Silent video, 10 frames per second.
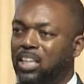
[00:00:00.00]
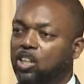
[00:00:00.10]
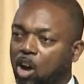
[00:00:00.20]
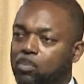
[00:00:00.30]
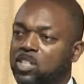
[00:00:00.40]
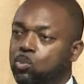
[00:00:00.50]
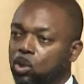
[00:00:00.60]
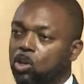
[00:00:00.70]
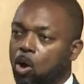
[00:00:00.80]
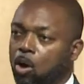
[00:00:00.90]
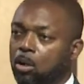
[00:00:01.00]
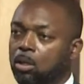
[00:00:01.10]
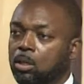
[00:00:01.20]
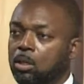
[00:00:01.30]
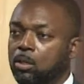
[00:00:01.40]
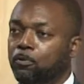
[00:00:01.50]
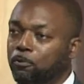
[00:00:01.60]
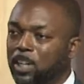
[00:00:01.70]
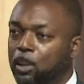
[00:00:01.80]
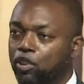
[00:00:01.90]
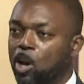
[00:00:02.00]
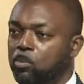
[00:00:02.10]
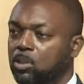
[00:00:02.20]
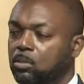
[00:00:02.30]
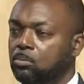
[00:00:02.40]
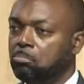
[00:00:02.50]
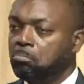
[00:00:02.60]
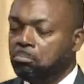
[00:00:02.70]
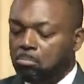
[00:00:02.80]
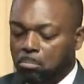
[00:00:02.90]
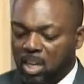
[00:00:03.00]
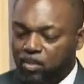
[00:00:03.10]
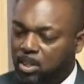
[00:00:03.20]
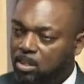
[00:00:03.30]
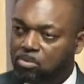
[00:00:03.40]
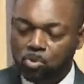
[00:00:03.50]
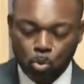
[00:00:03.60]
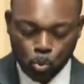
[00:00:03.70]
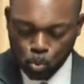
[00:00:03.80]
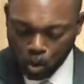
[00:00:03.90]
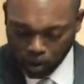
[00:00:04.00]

economists would call full employment, maybe 2 or